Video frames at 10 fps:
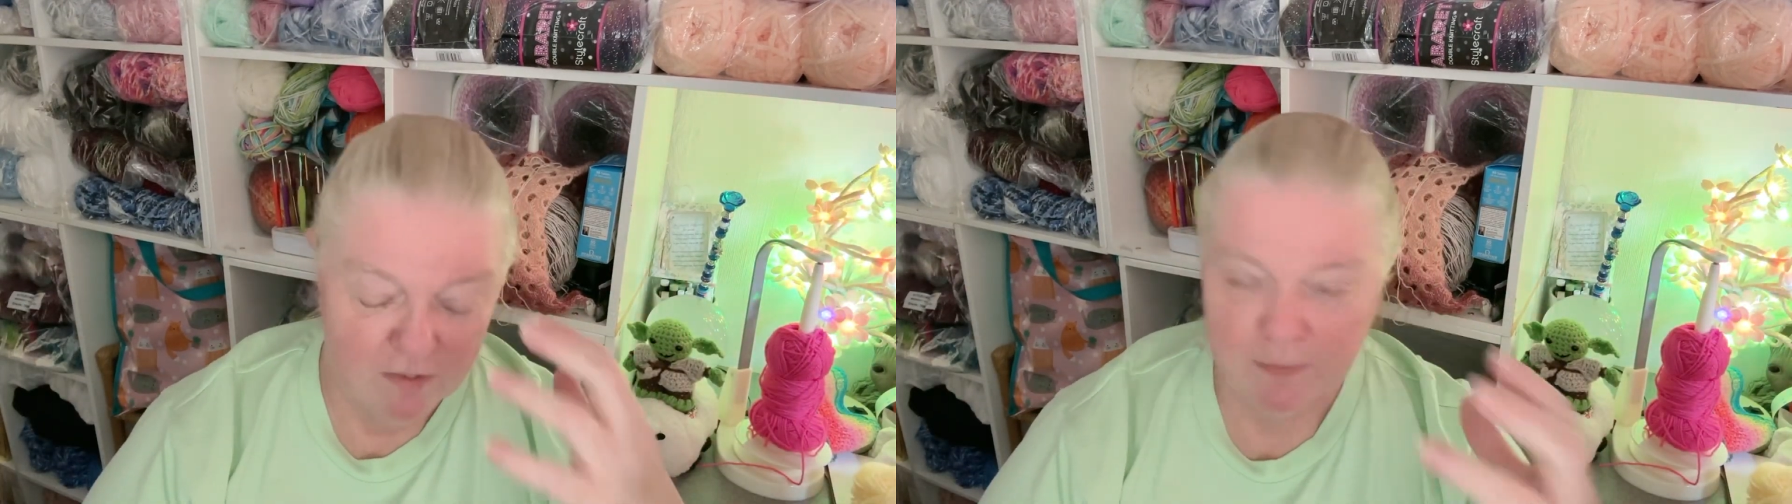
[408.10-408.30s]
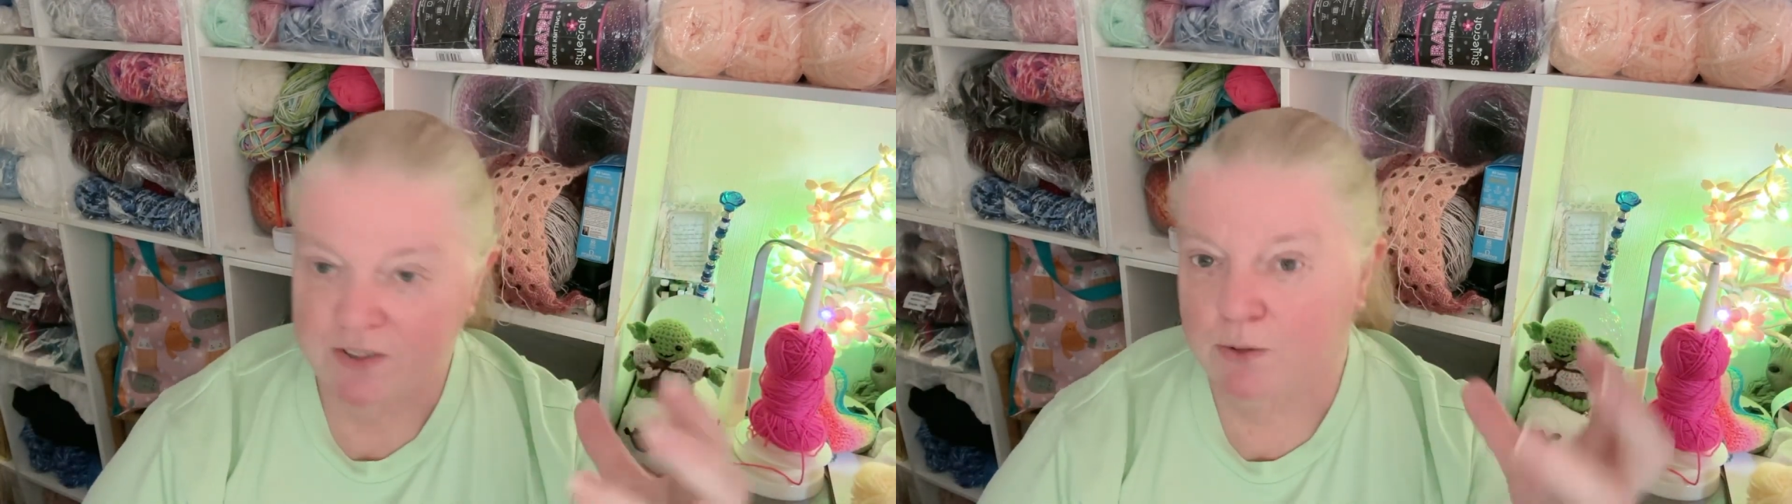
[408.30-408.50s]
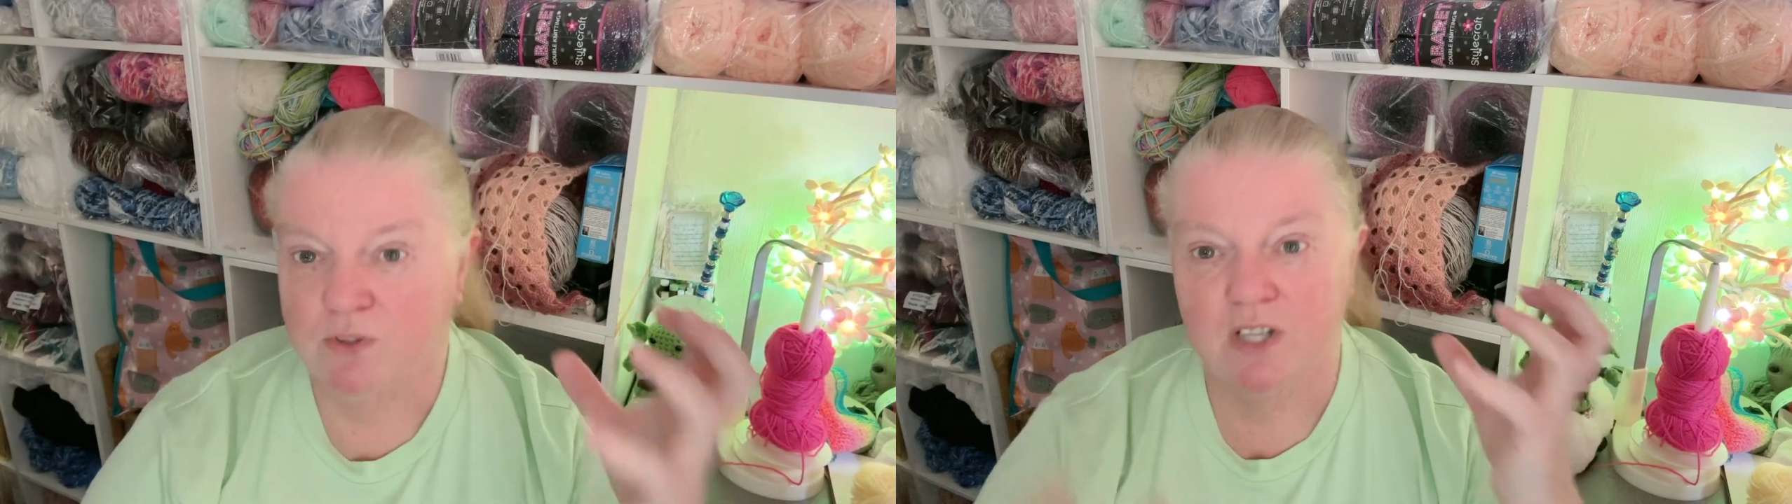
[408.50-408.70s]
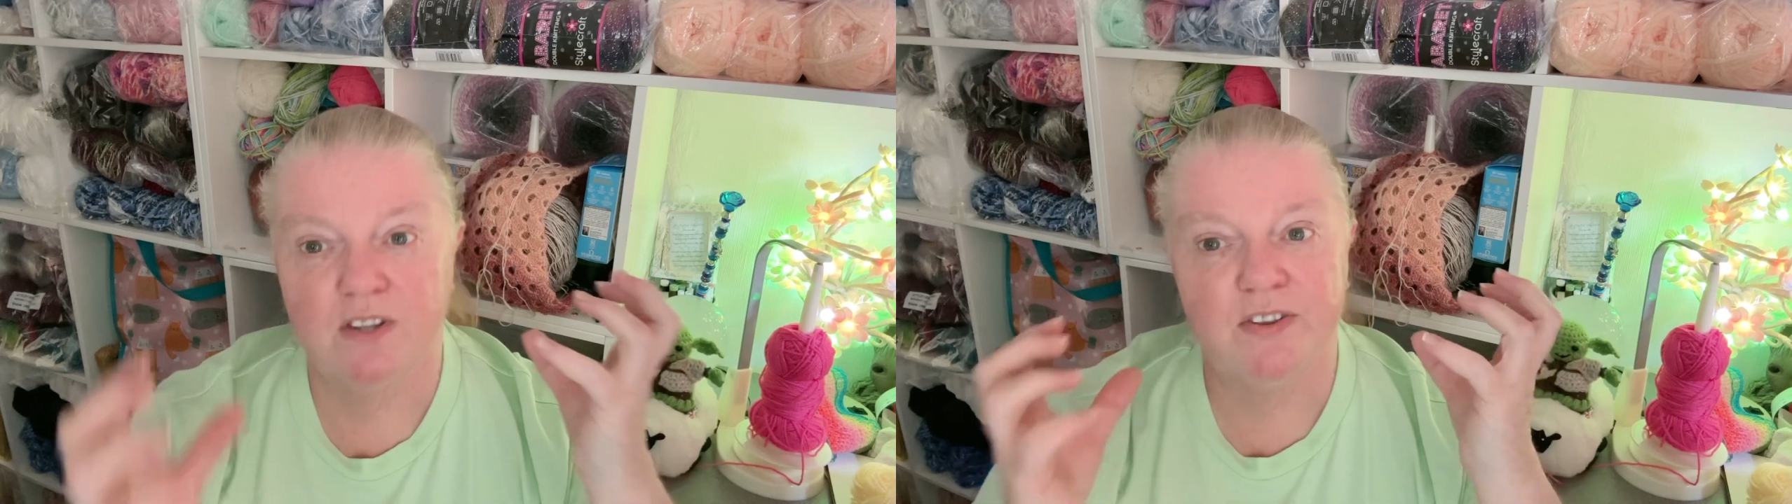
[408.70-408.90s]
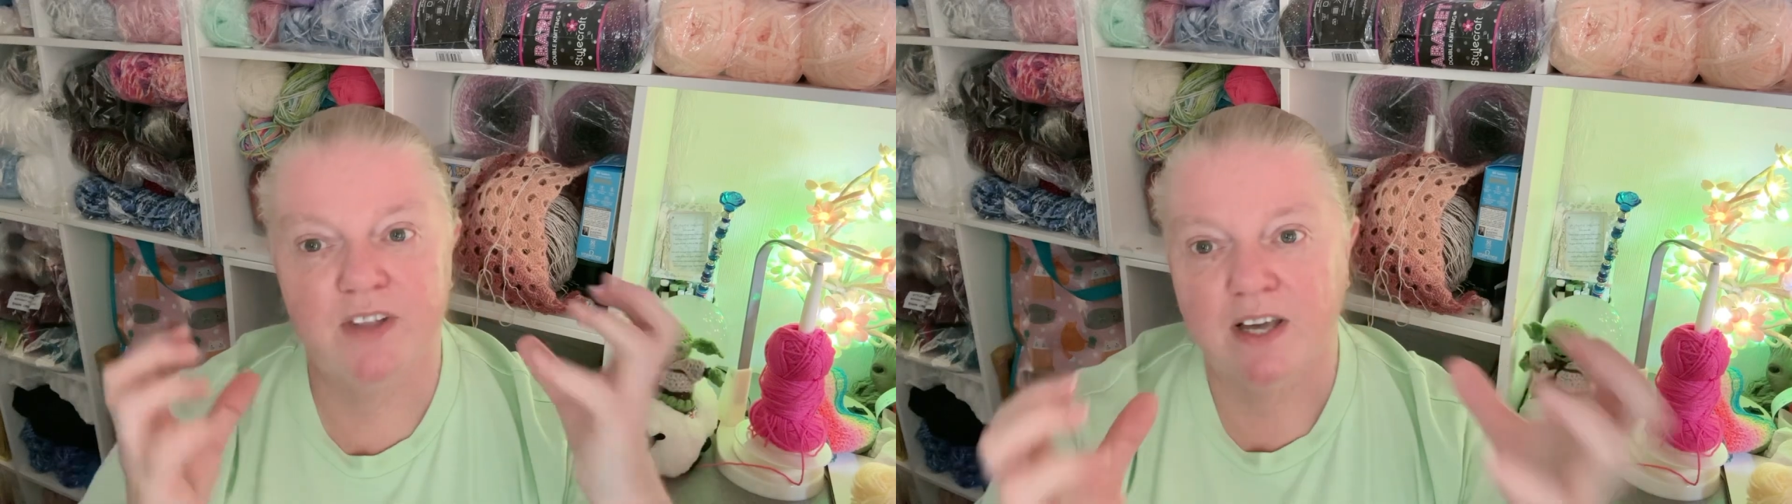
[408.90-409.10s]
muscles and
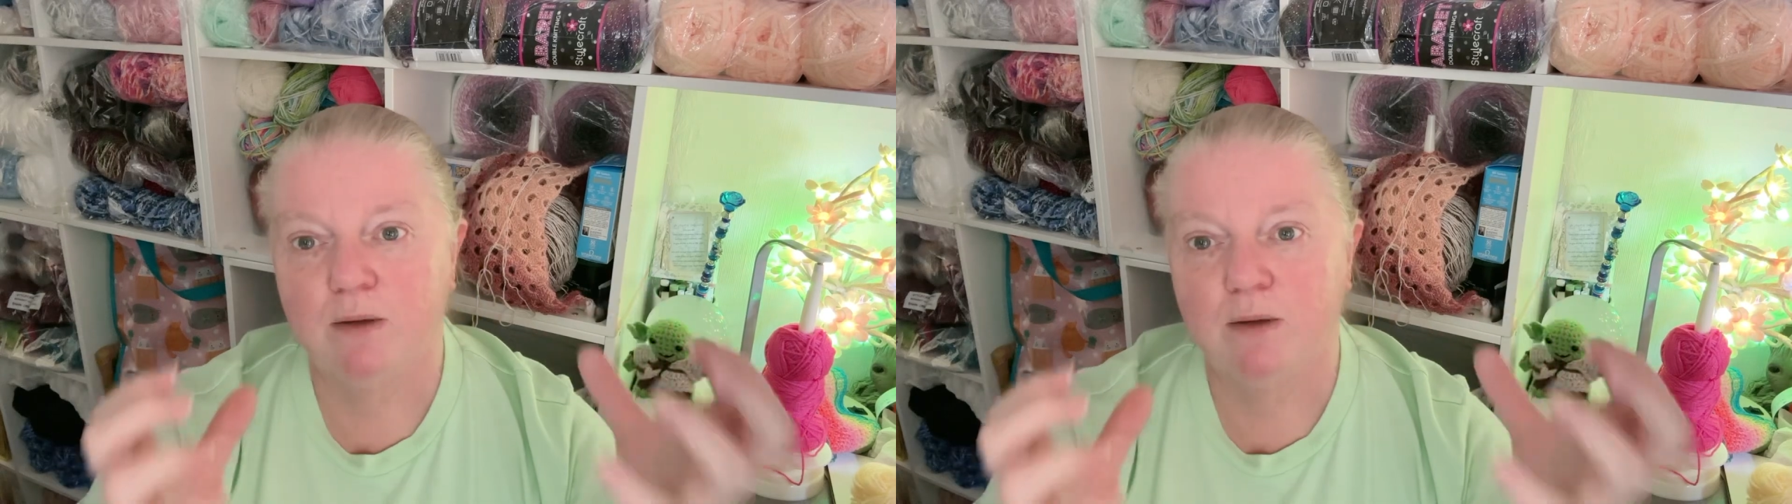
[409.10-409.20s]
they